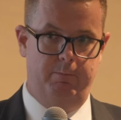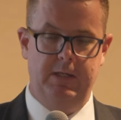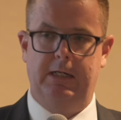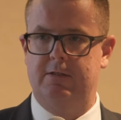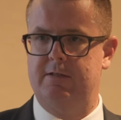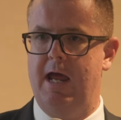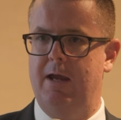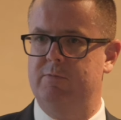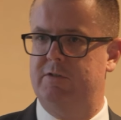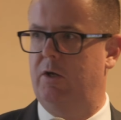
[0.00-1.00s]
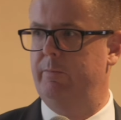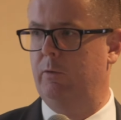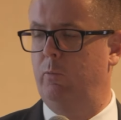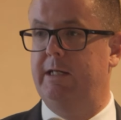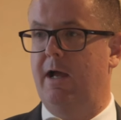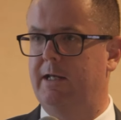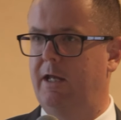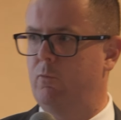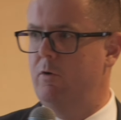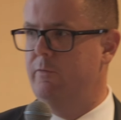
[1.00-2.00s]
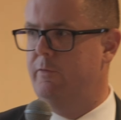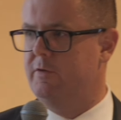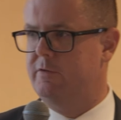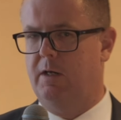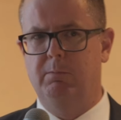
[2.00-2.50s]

biggest names, tell me, we can't get roofers.